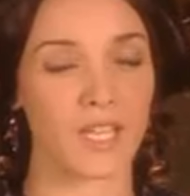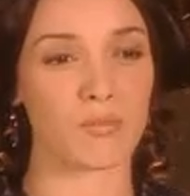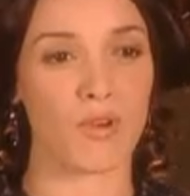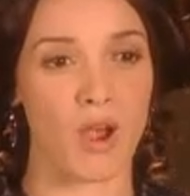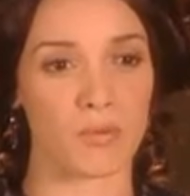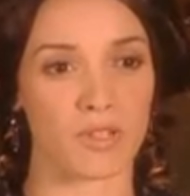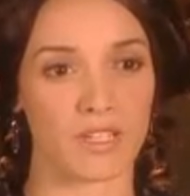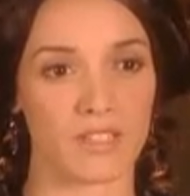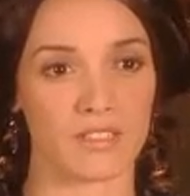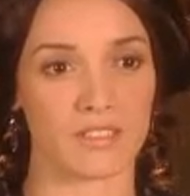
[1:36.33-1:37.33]
gain
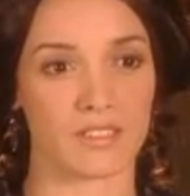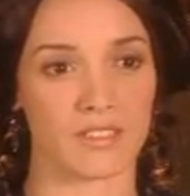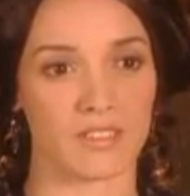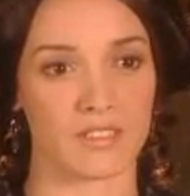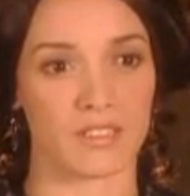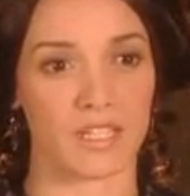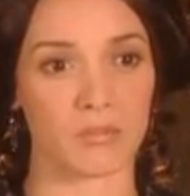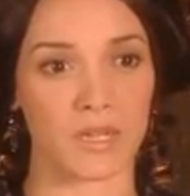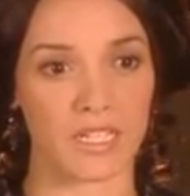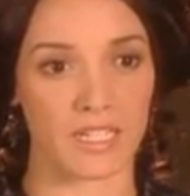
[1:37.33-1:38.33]
property
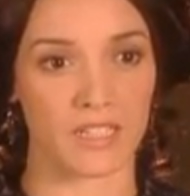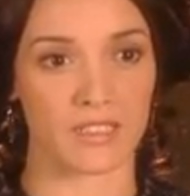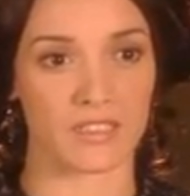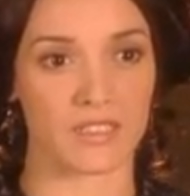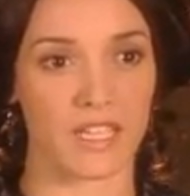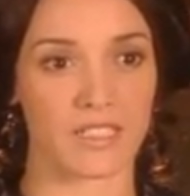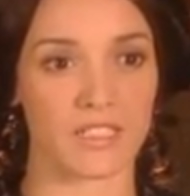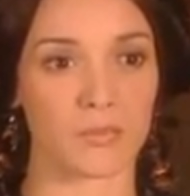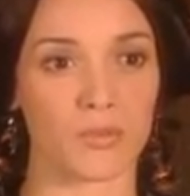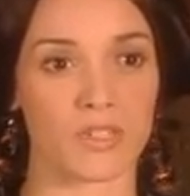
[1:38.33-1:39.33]
and money and
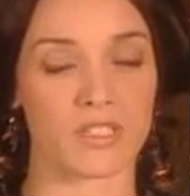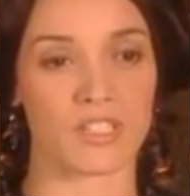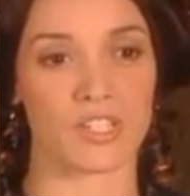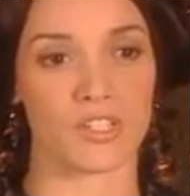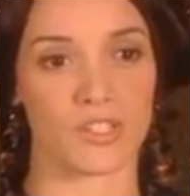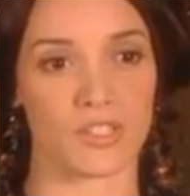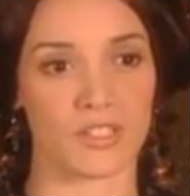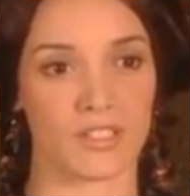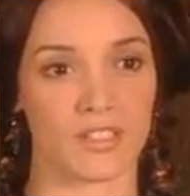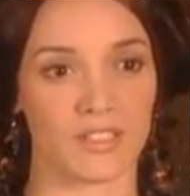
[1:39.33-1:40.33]
some prestige
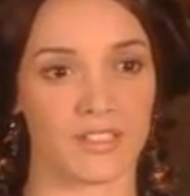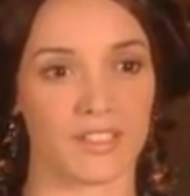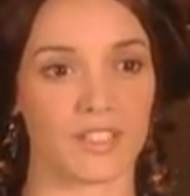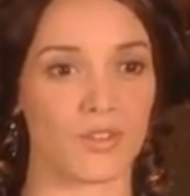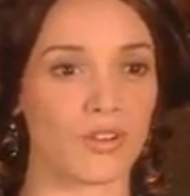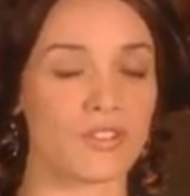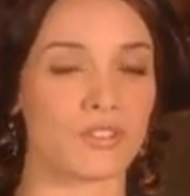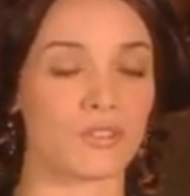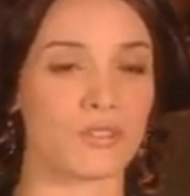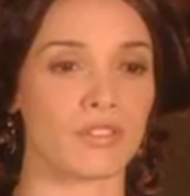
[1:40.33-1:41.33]
in order
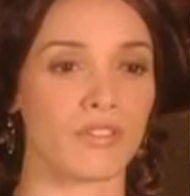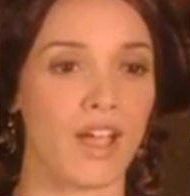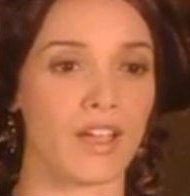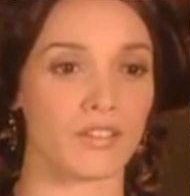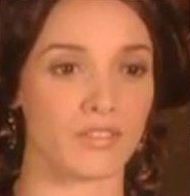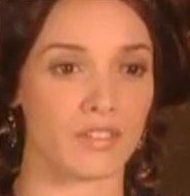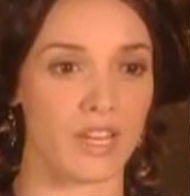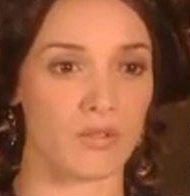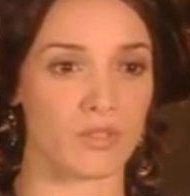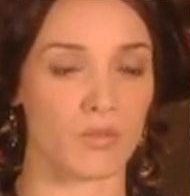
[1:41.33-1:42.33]
to survive,
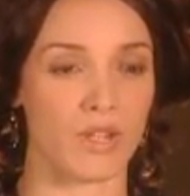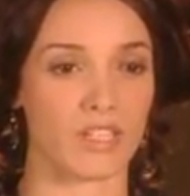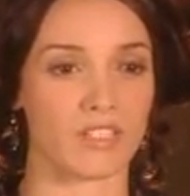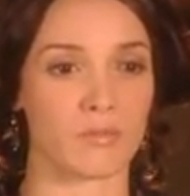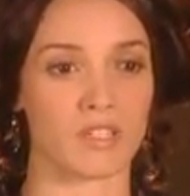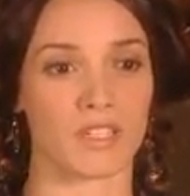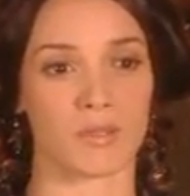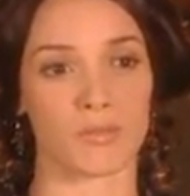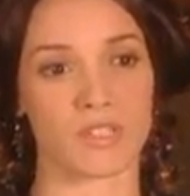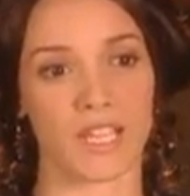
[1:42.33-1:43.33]
and it was a way to
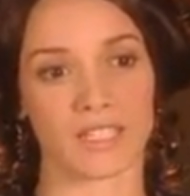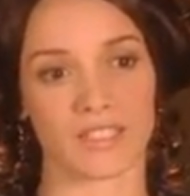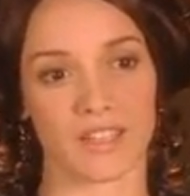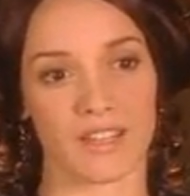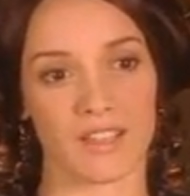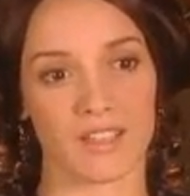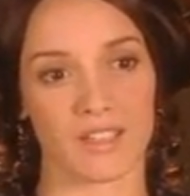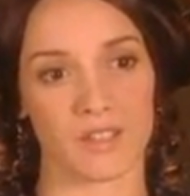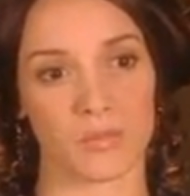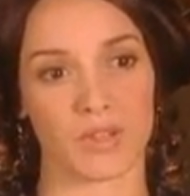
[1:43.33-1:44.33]
be protected
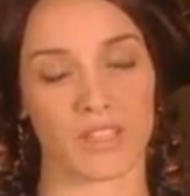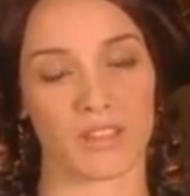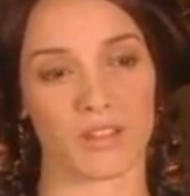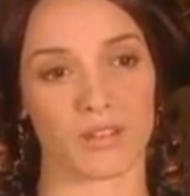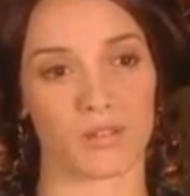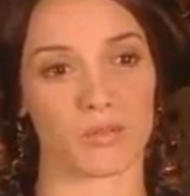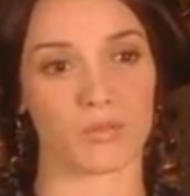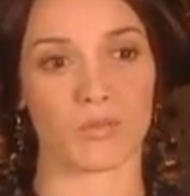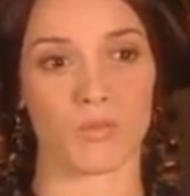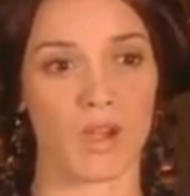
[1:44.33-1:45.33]
by their
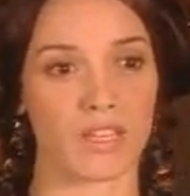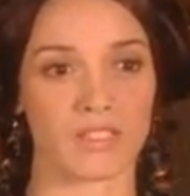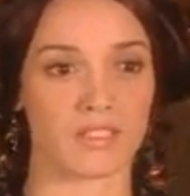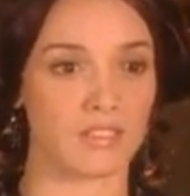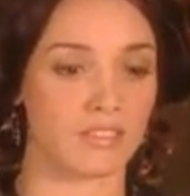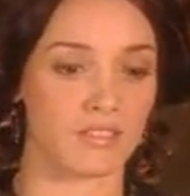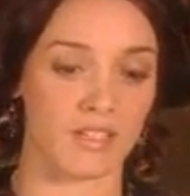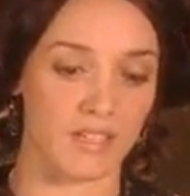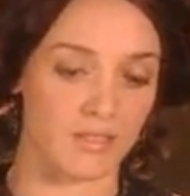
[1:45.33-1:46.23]
white